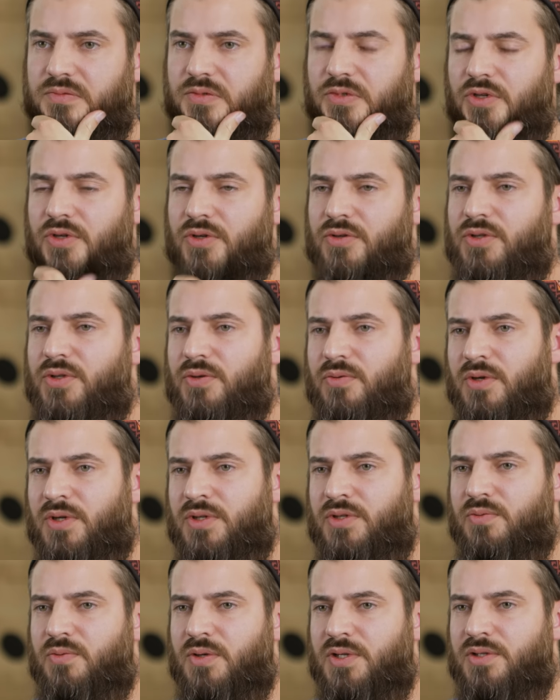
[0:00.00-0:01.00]
You know, there
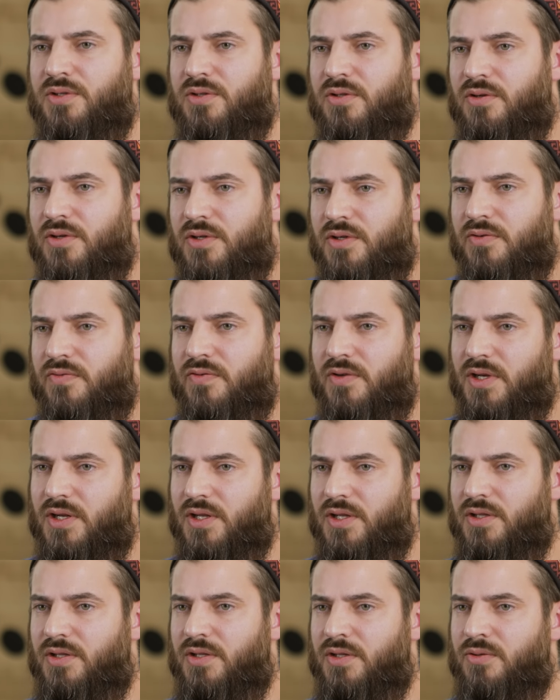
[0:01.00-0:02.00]
was one story of a
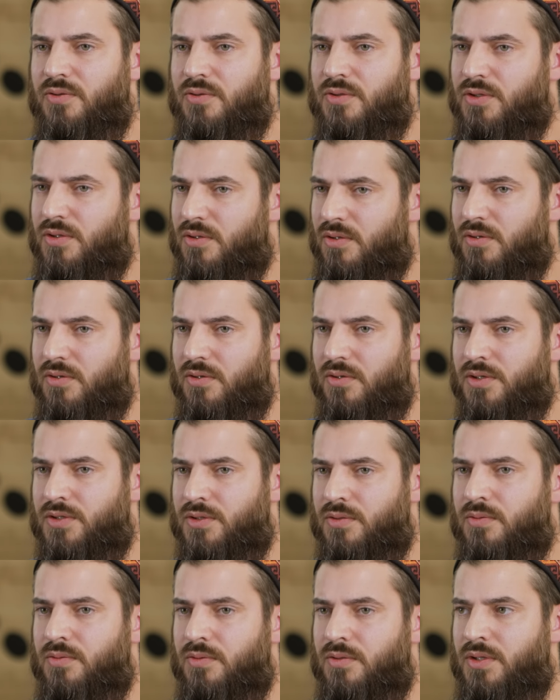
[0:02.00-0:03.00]
lady who saw
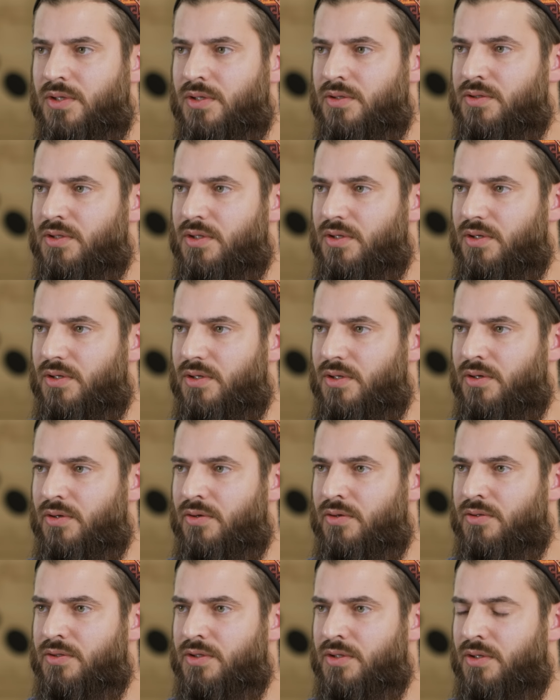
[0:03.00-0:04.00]
Rasul uh,
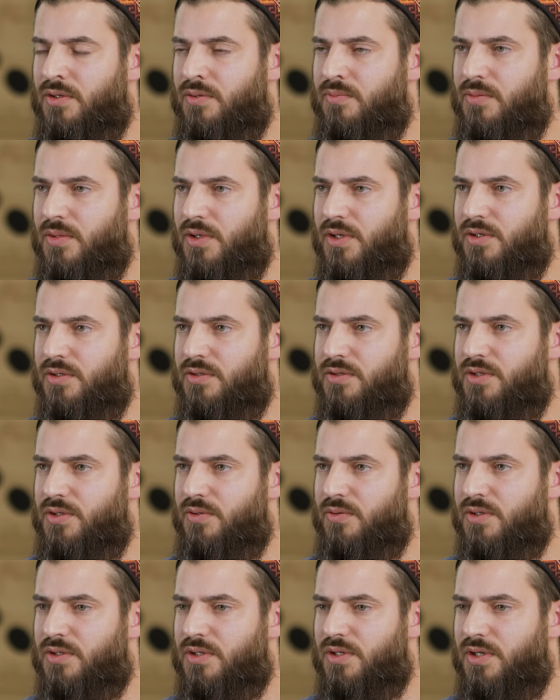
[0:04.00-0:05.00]
and
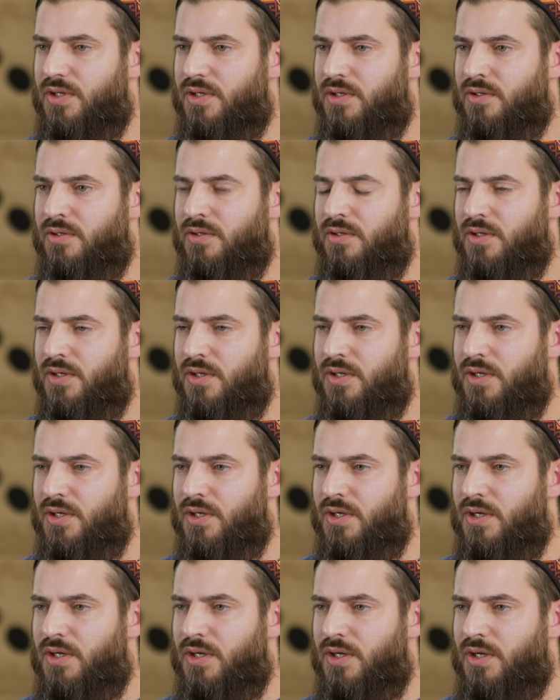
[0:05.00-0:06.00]
she was saying,
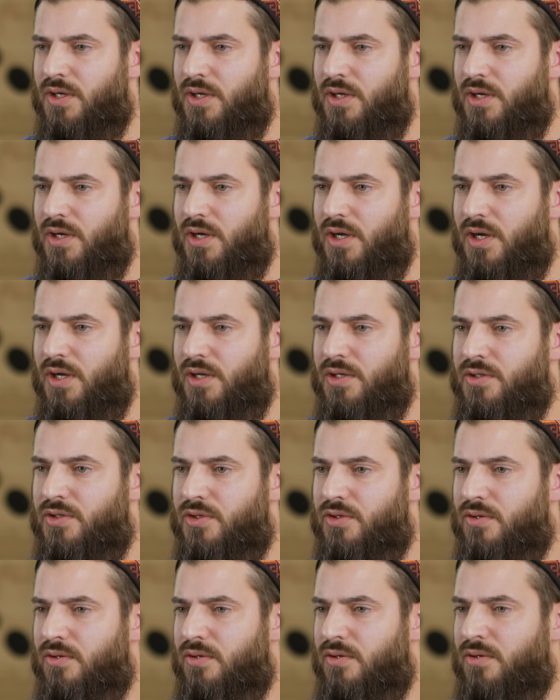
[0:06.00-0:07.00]
I
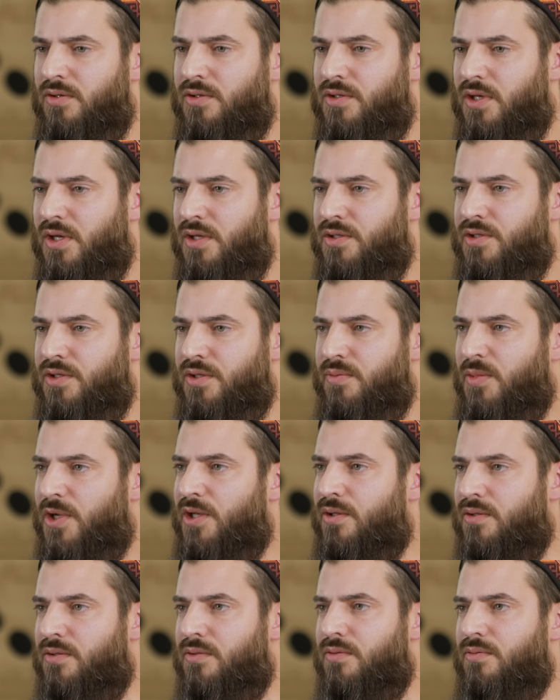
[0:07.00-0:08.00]
saw such a
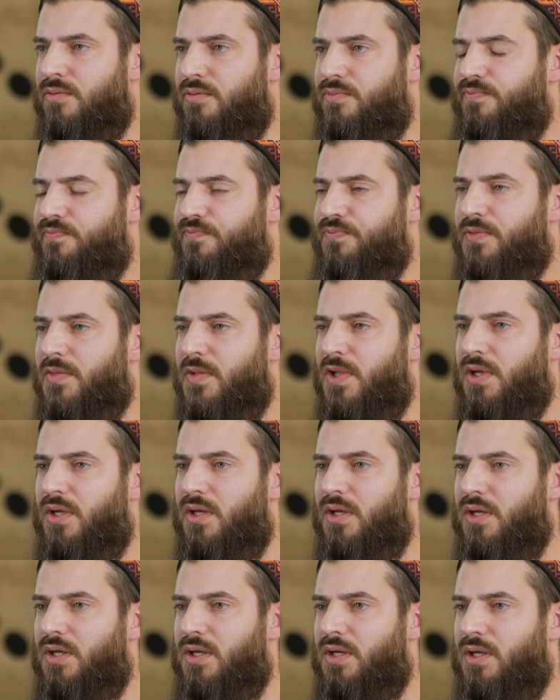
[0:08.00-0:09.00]
man
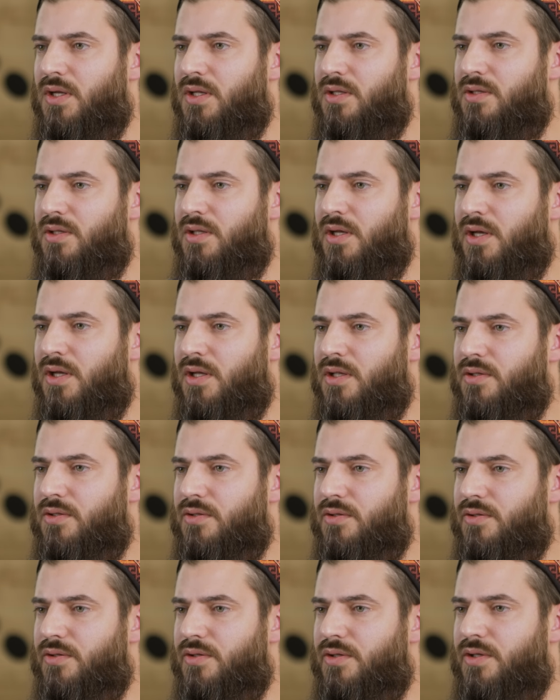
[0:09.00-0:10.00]

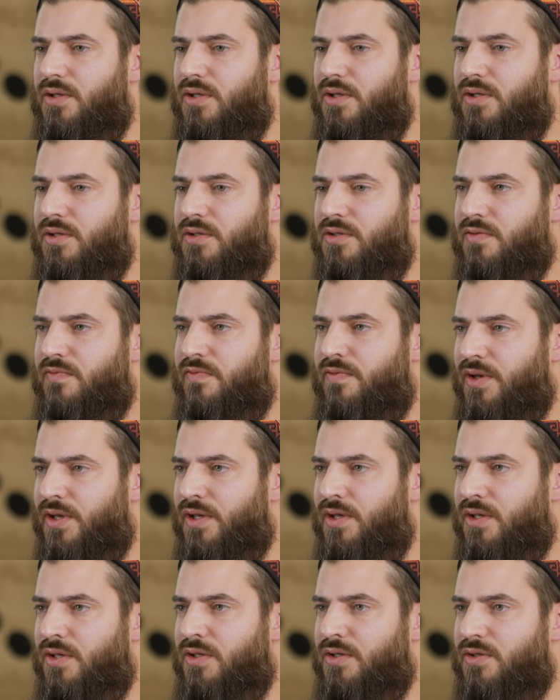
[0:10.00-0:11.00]
that his
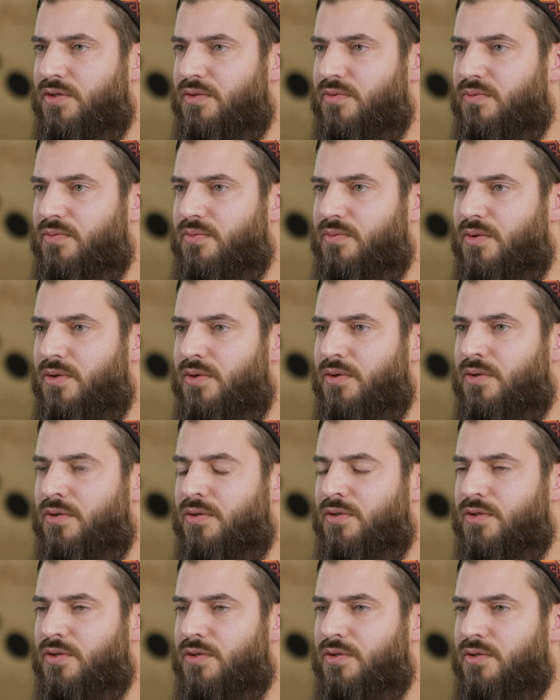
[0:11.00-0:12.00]
face
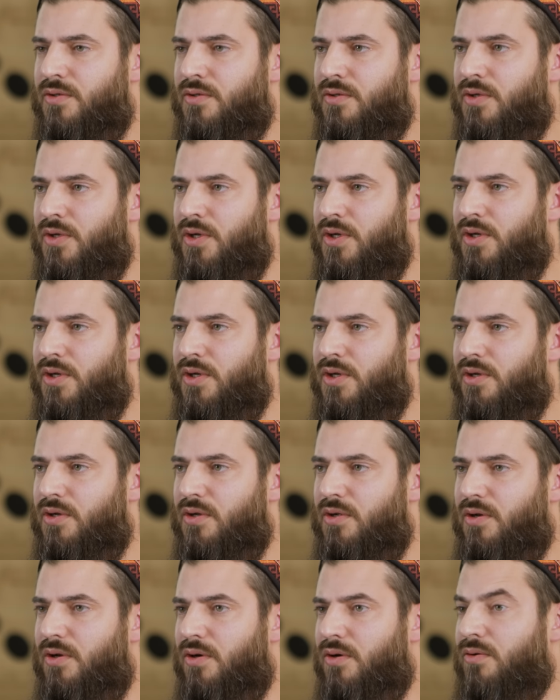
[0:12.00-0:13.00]
was
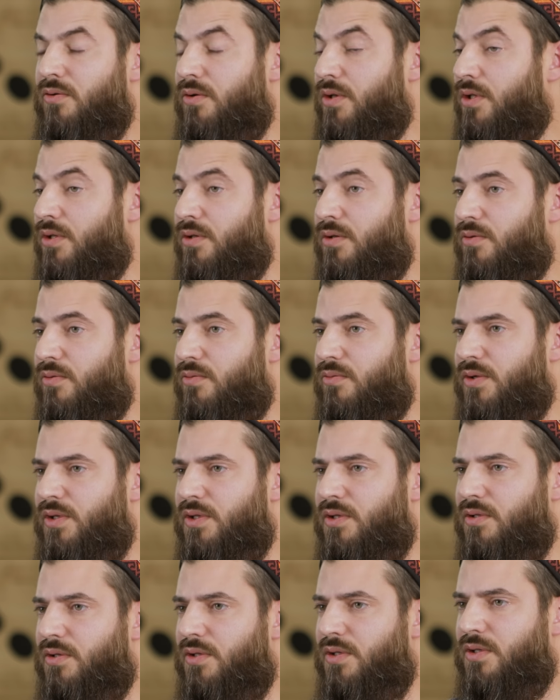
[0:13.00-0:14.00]
glowing
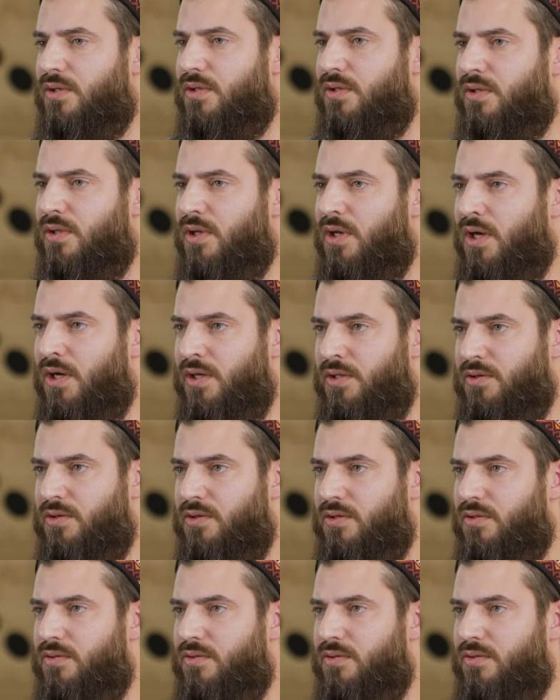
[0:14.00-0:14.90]
with uh, light.